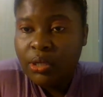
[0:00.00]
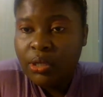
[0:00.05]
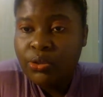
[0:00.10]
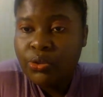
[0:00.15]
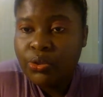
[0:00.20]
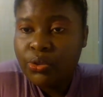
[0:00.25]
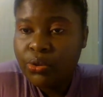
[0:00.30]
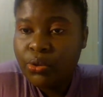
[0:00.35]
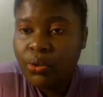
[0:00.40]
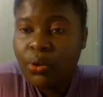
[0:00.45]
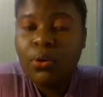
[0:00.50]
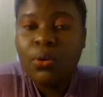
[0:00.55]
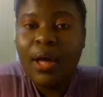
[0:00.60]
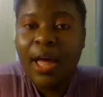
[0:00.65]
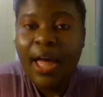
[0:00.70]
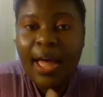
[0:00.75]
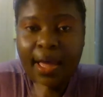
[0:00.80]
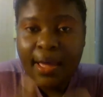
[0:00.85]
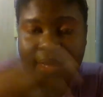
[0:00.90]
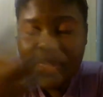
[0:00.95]
so
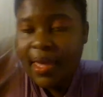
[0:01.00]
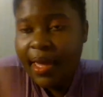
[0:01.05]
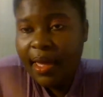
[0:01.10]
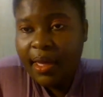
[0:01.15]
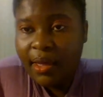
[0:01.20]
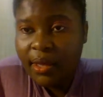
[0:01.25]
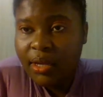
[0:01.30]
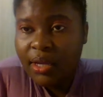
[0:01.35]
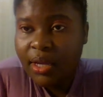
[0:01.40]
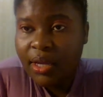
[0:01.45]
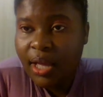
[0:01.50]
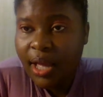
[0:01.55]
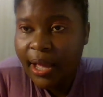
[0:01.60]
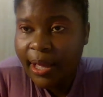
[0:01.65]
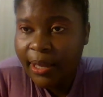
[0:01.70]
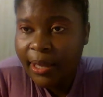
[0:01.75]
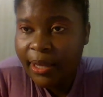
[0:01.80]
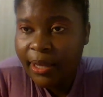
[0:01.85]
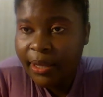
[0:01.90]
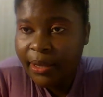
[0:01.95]
uh, yeah
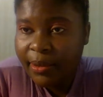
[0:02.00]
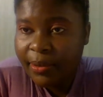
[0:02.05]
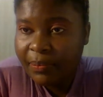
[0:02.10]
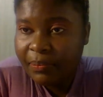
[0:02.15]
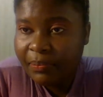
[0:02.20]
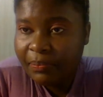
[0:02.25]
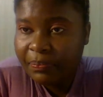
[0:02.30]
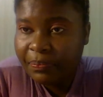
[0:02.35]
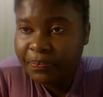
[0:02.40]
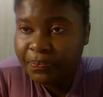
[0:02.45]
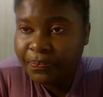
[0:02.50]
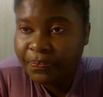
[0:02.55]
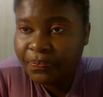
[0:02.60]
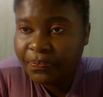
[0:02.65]
um